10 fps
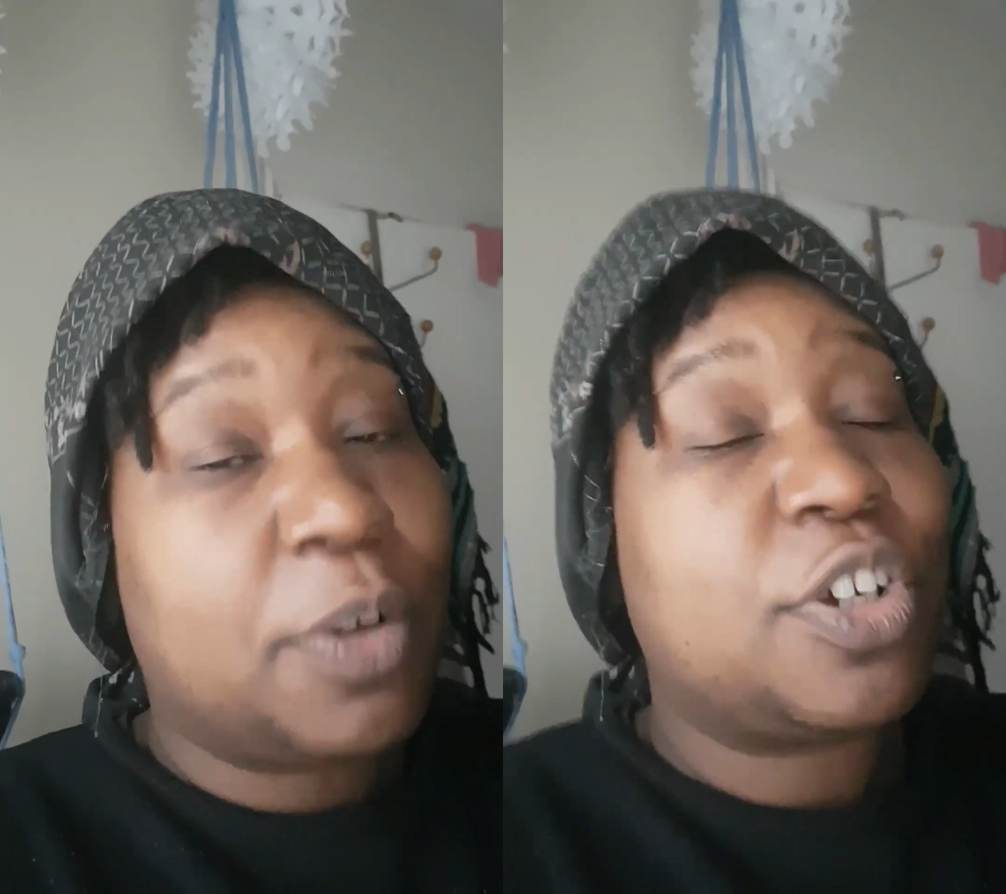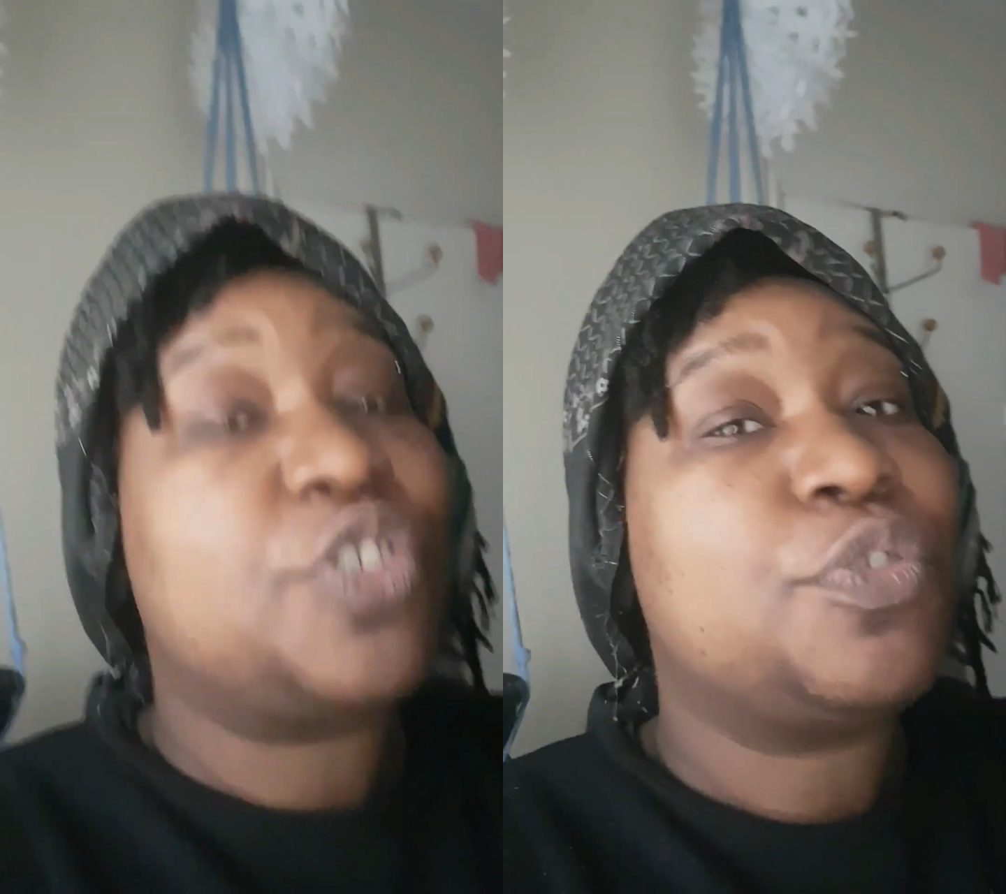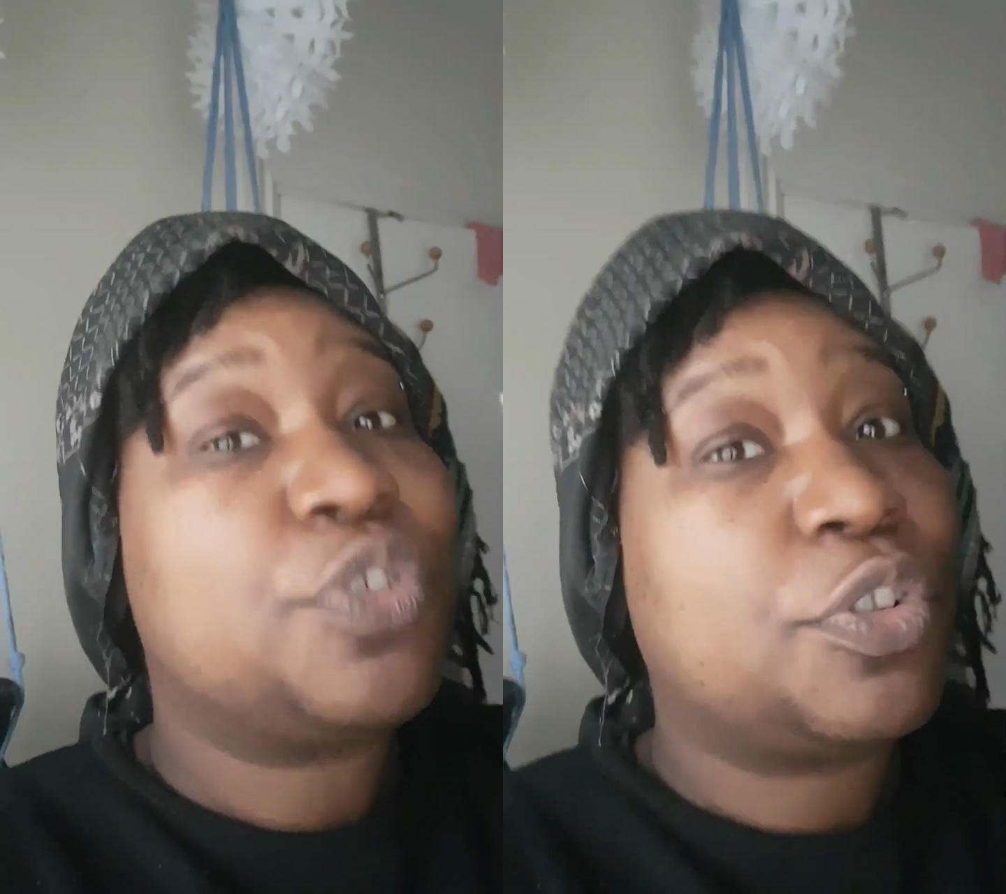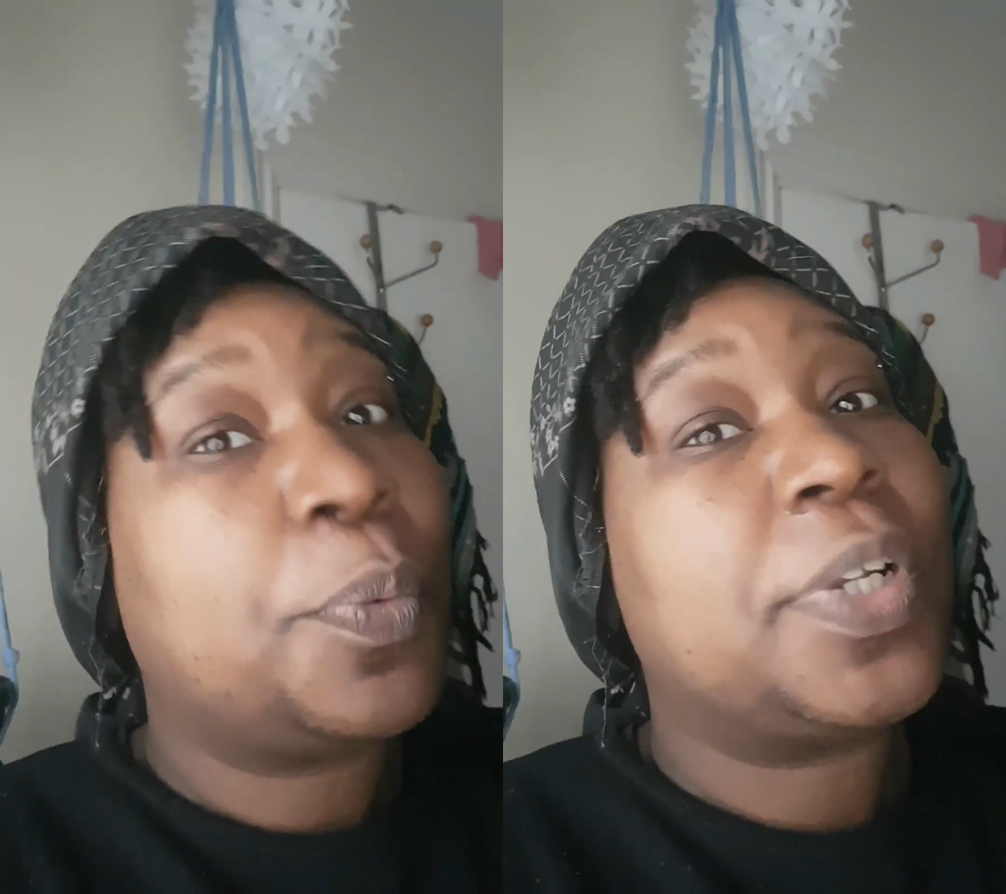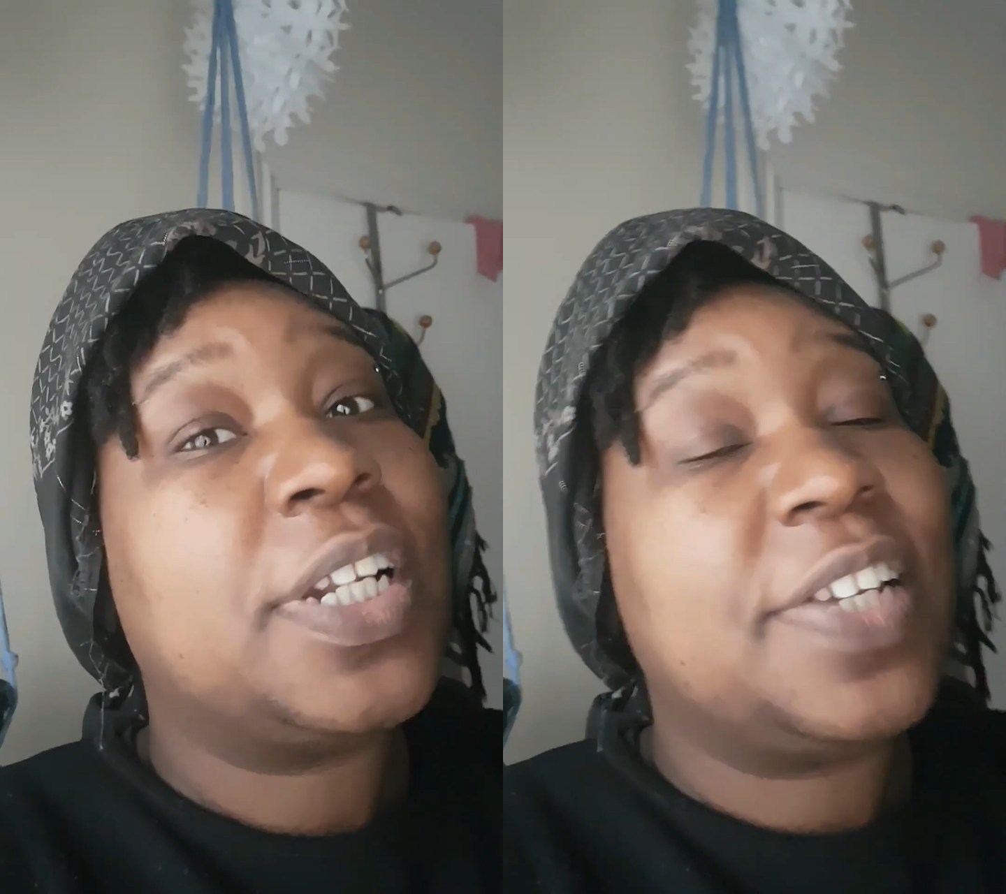because you do not
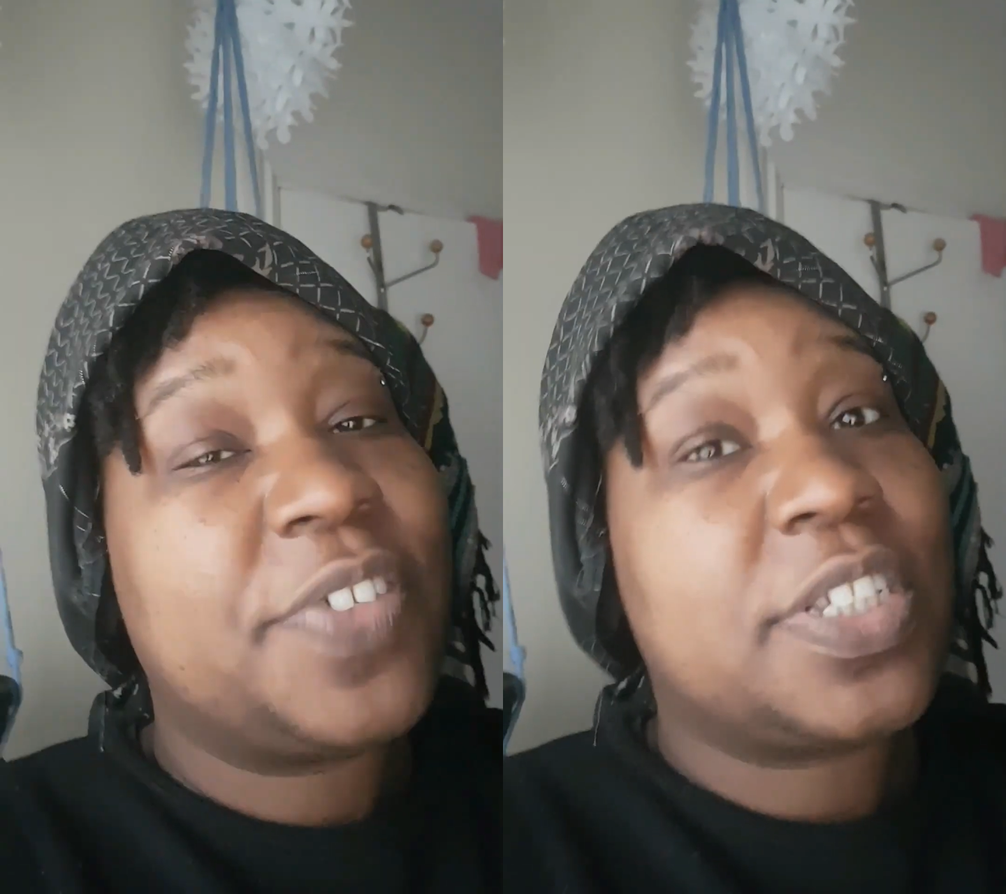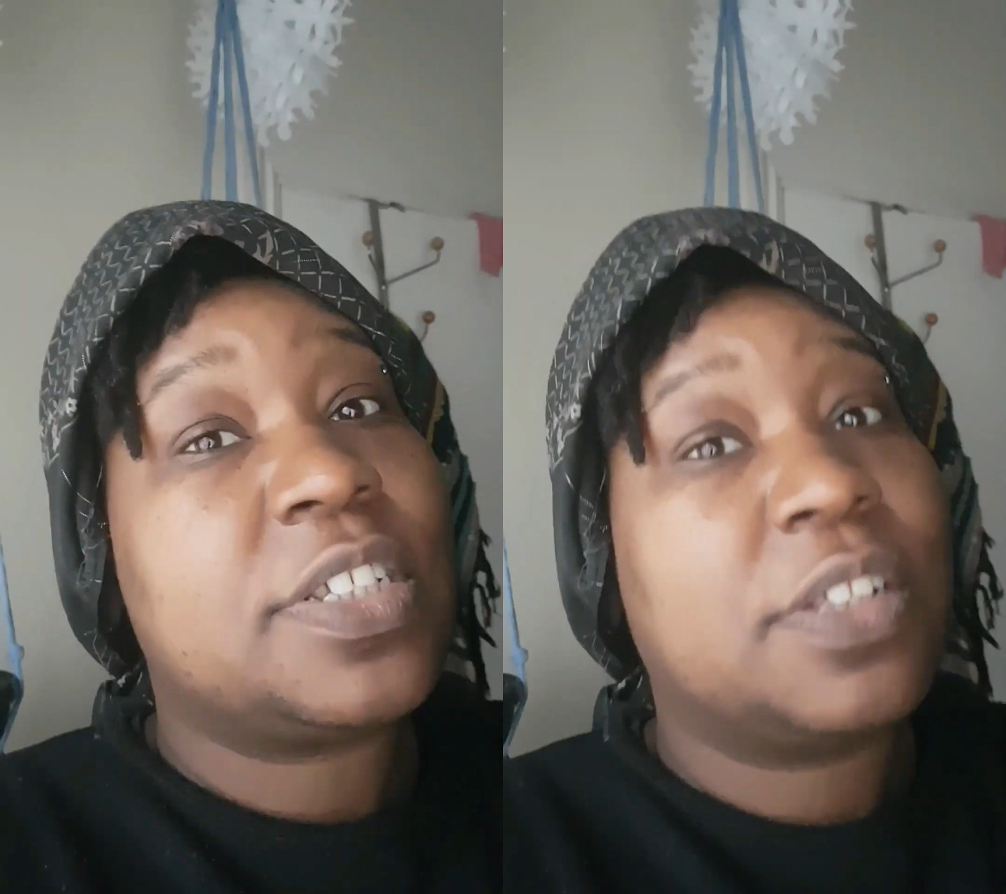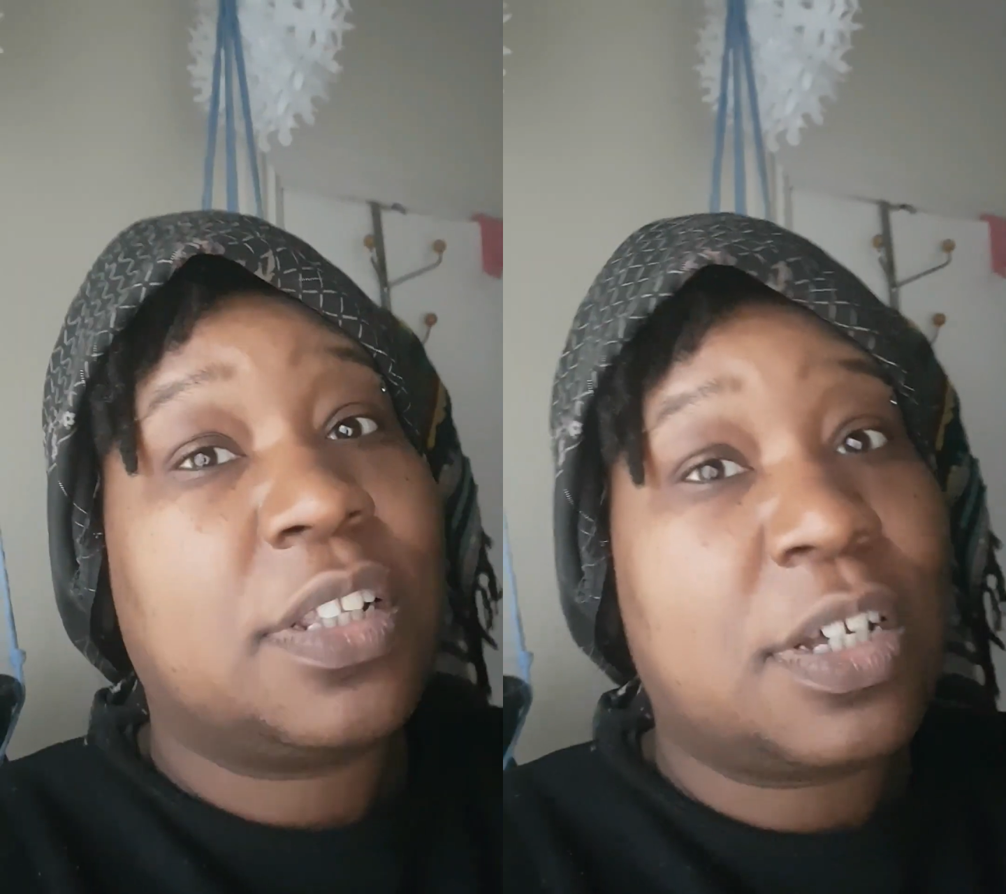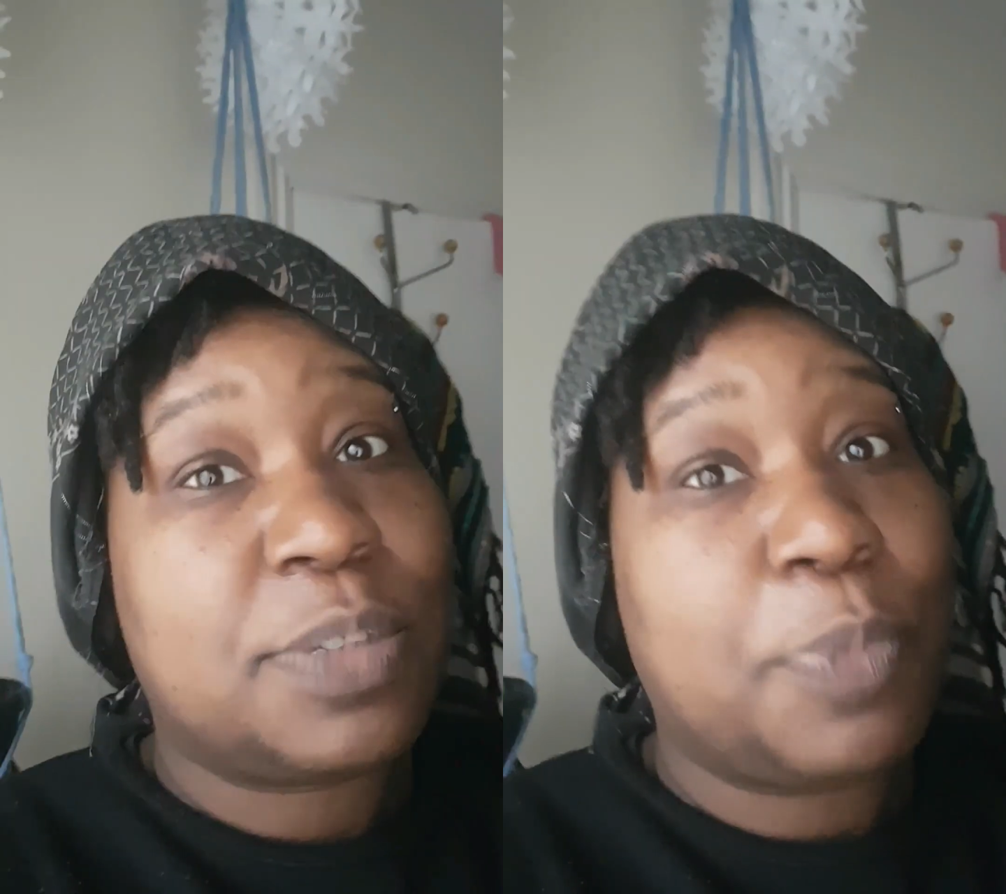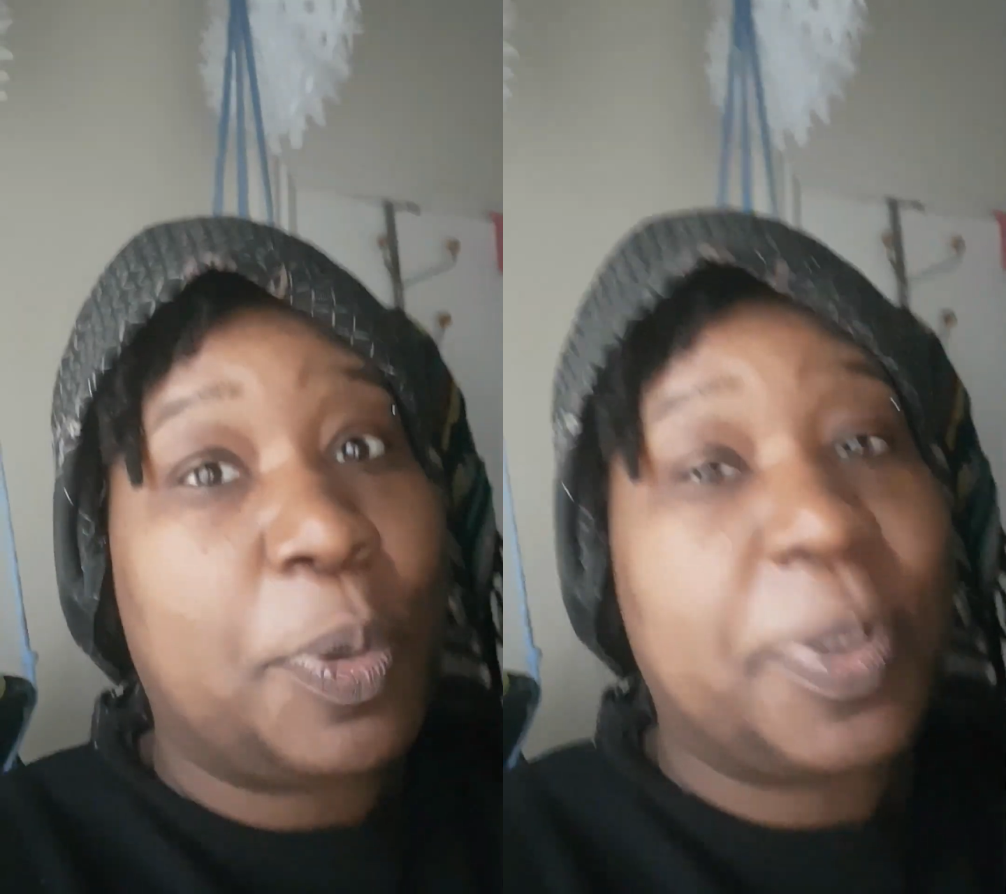want to leave this until the last
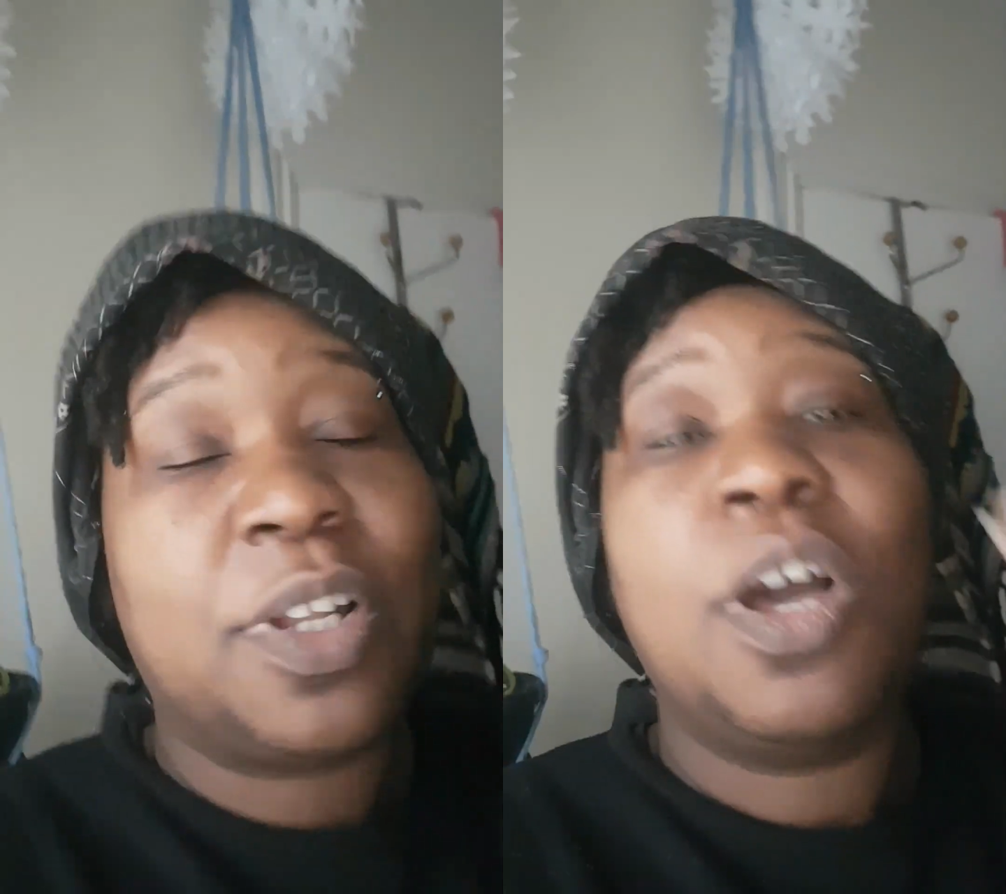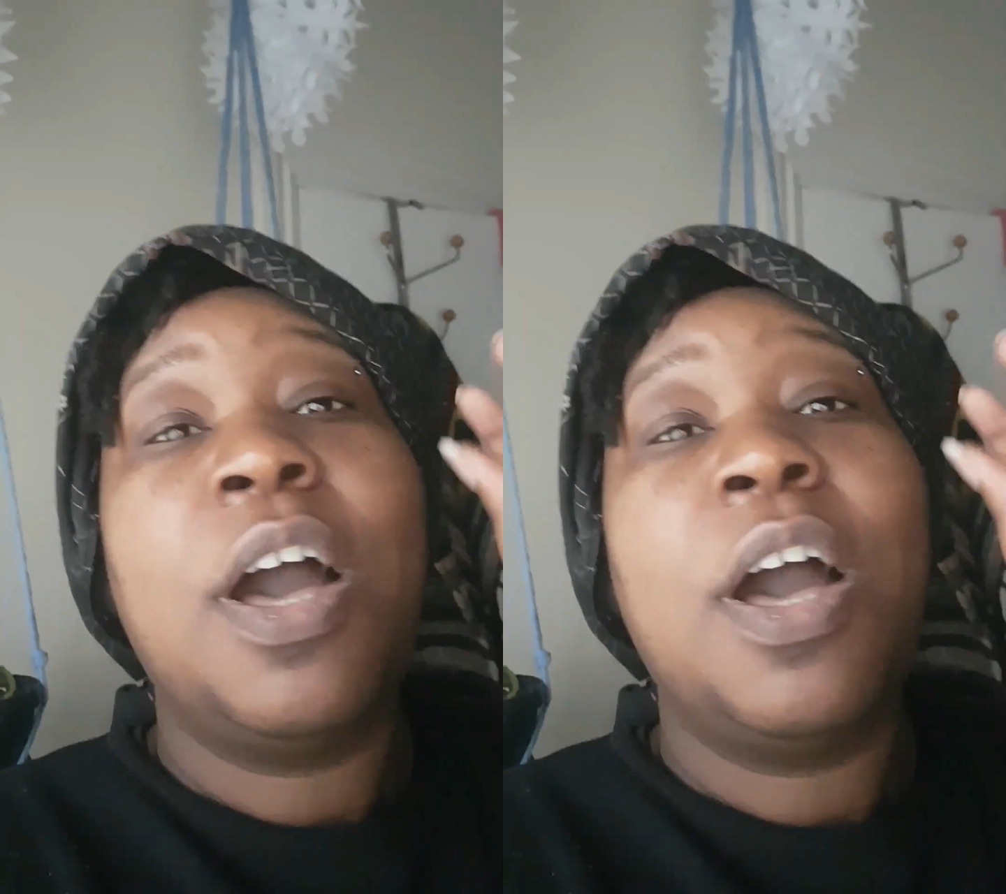moment.